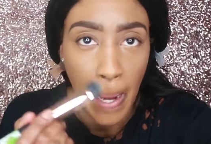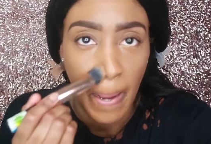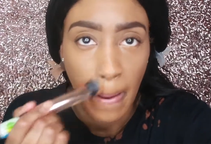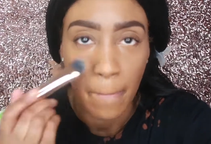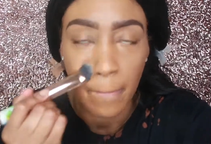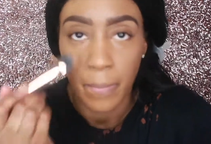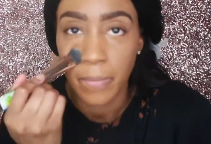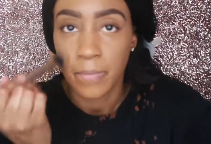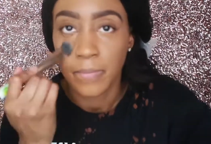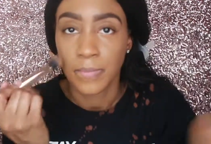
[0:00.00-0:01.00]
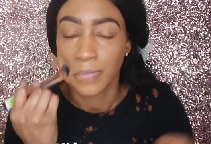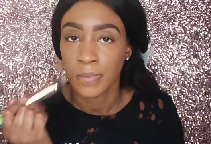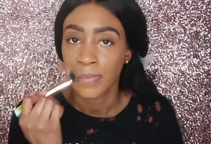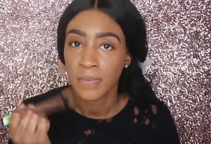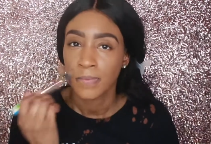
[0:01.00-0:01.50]

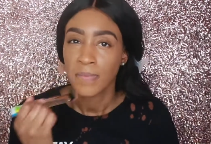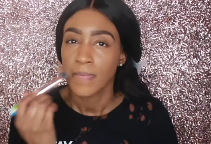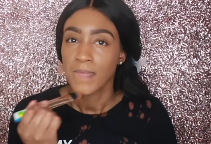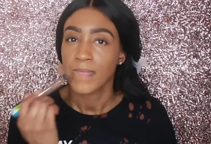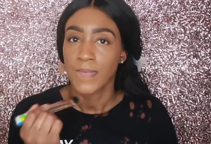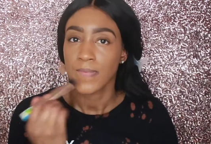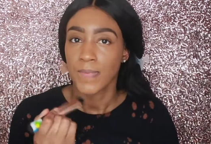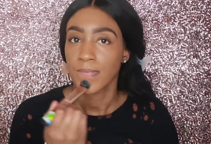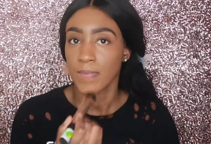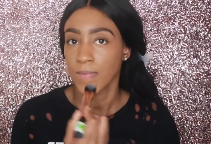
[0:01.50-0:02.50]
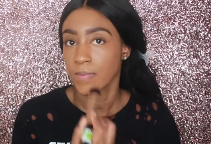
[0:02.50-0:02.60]
No one is speaking in this clip.